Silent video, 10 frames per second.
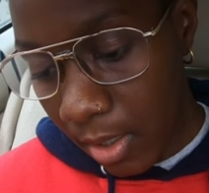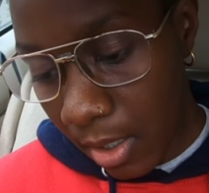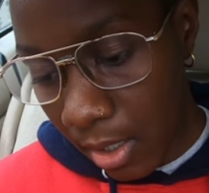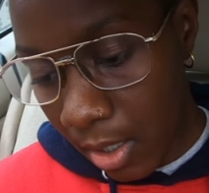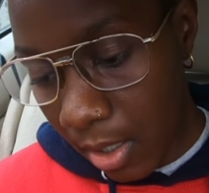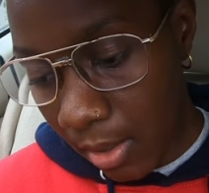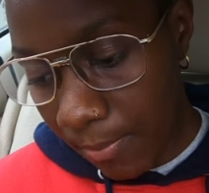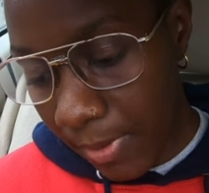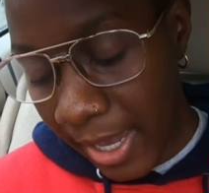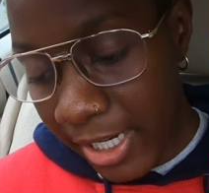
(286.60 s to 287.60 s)

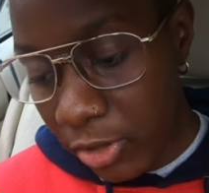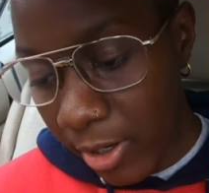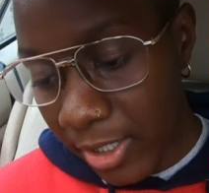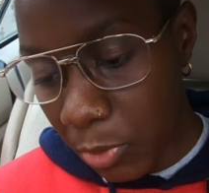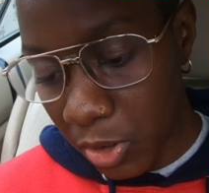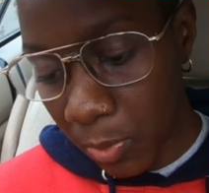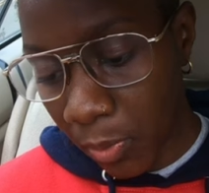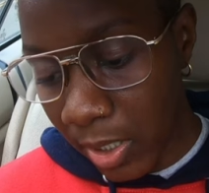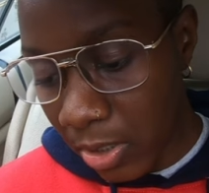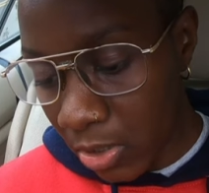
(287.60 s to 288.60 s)
Um age range, which is
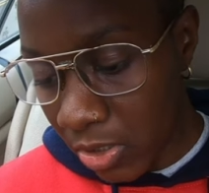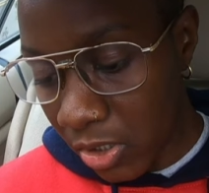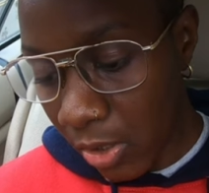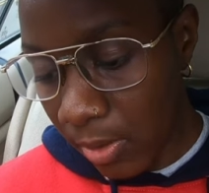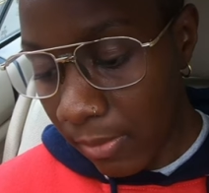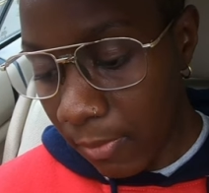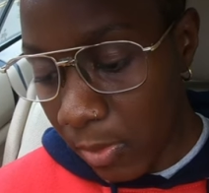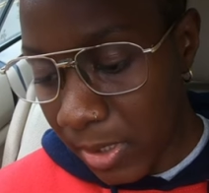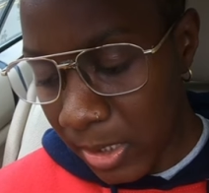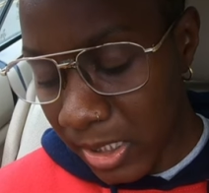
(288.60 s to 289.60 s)
pretty good. So if you
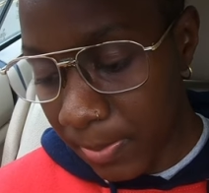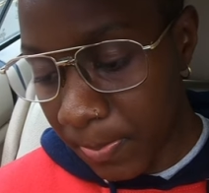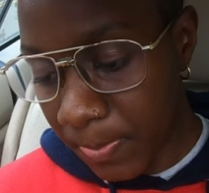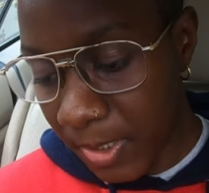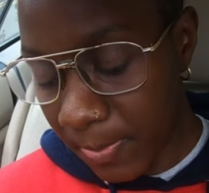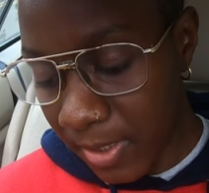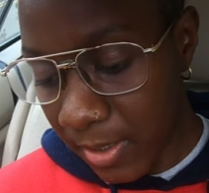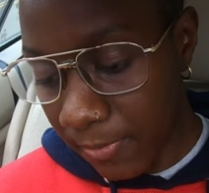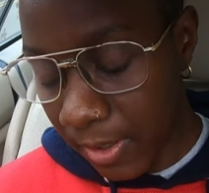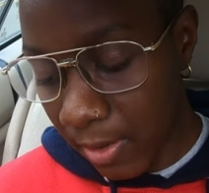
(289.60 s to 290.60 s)
want a
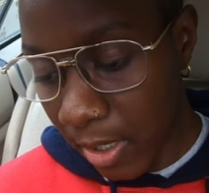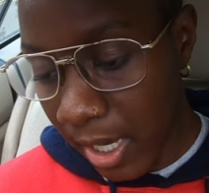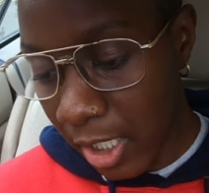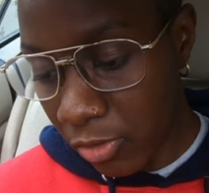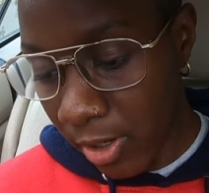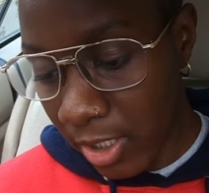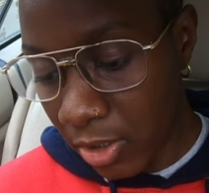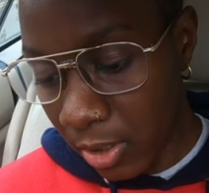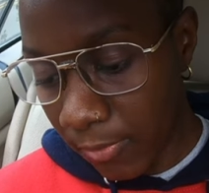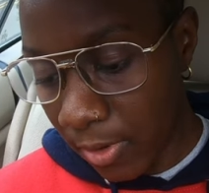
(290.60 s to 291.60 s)
specific age
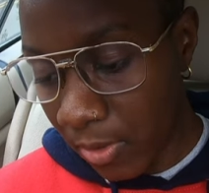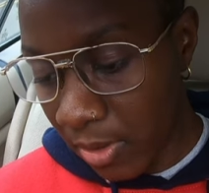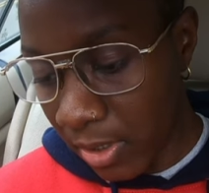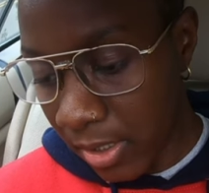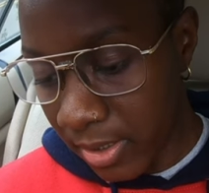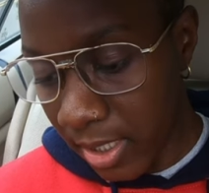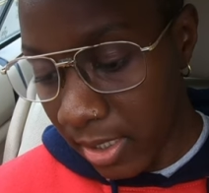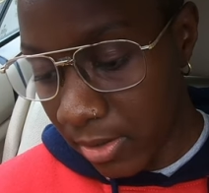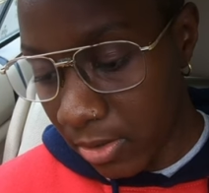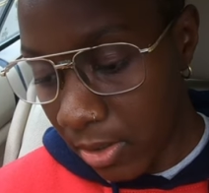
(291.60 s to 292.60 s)
range, you know, if you don't want to young
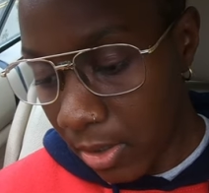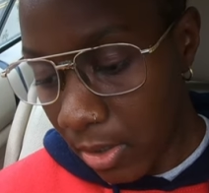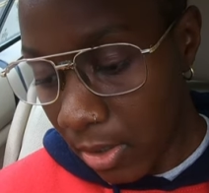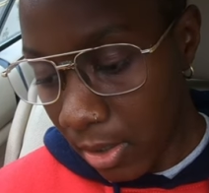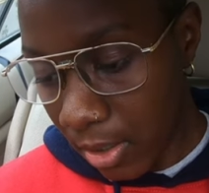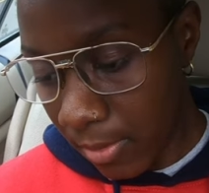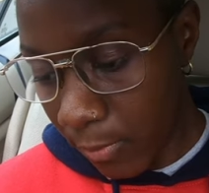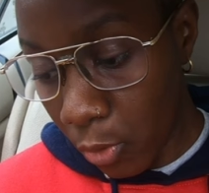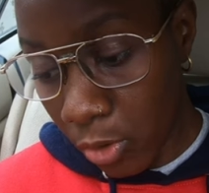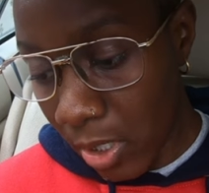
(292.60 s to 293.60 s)
things
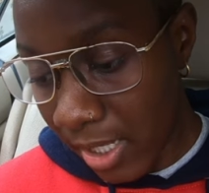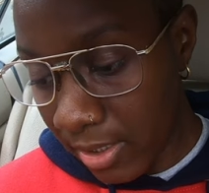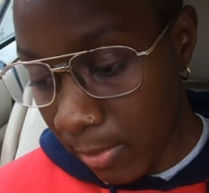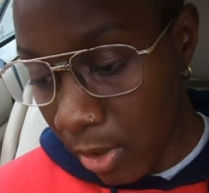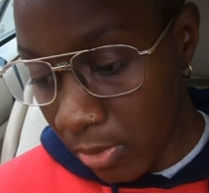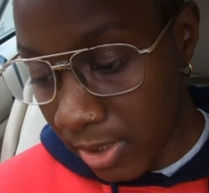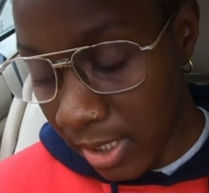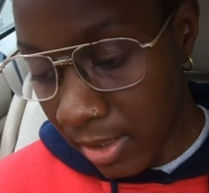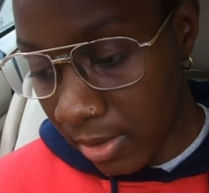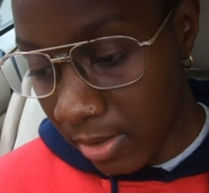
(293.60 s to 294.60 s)
um, or you like some old
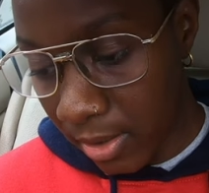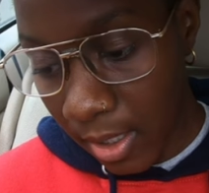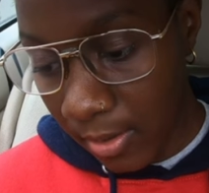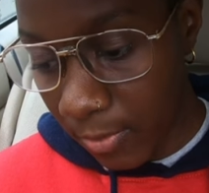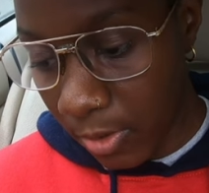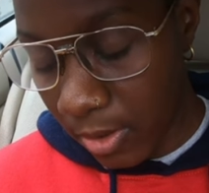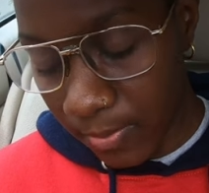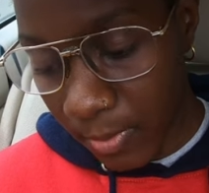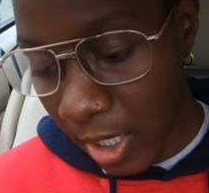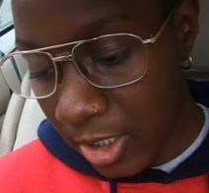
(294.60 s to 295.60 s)
things, yeah, you
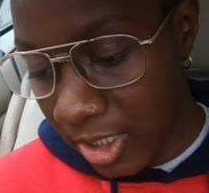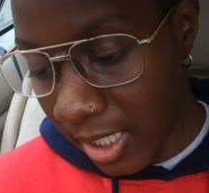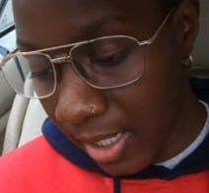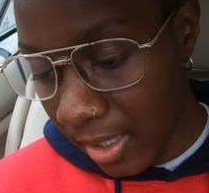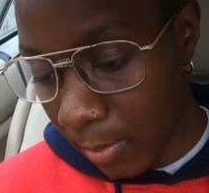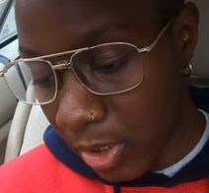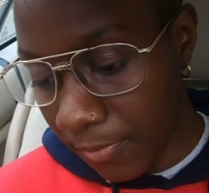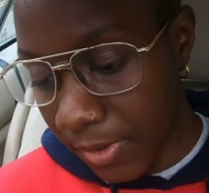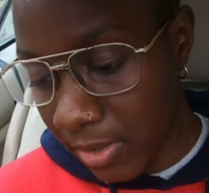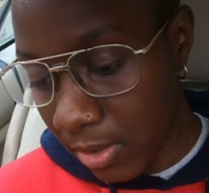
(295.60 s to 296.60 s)
can kind of set it, which
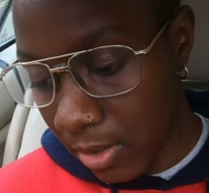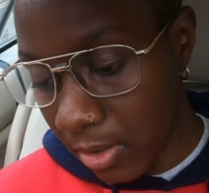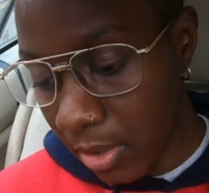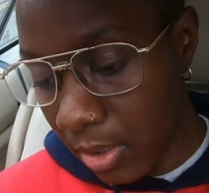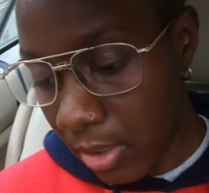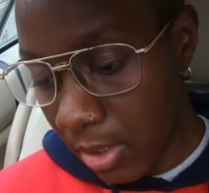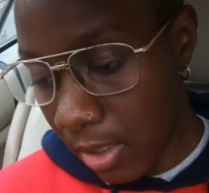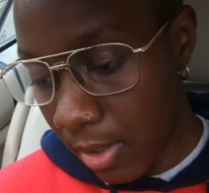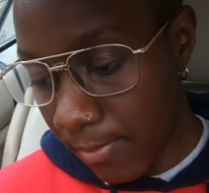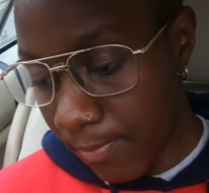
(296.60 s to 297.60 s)
I think is good.
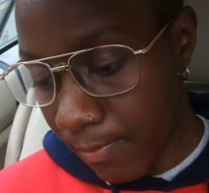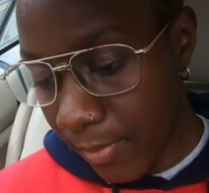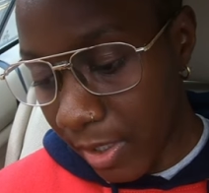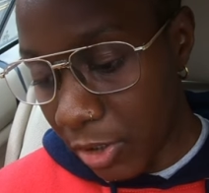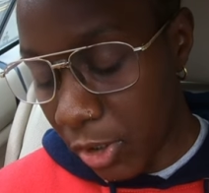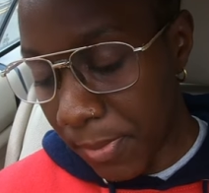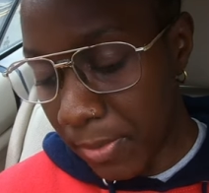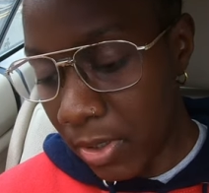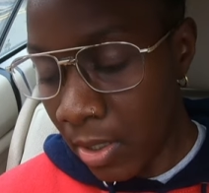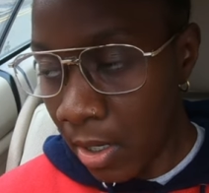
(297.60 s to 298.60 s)
Um, and you should be
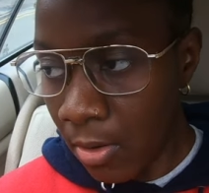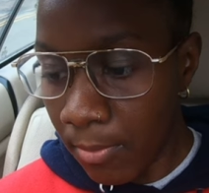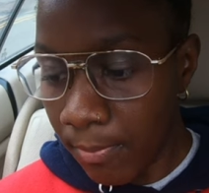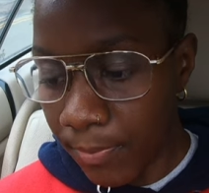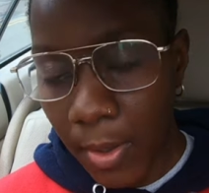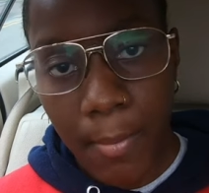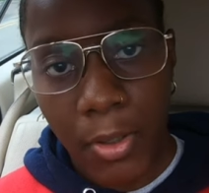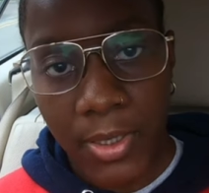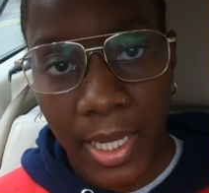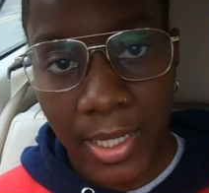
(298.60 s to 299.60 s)
able to do that on
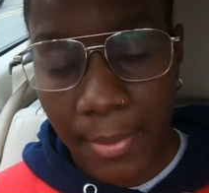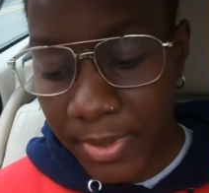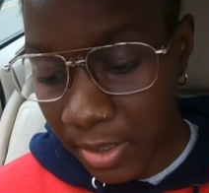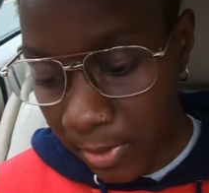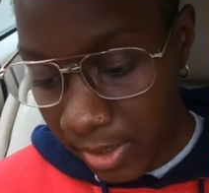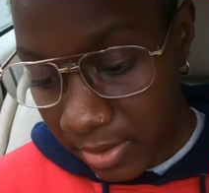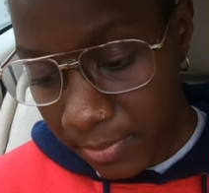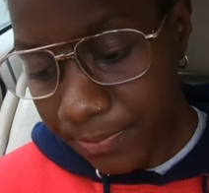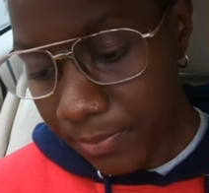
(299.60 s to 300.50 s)
most dating apps anyways.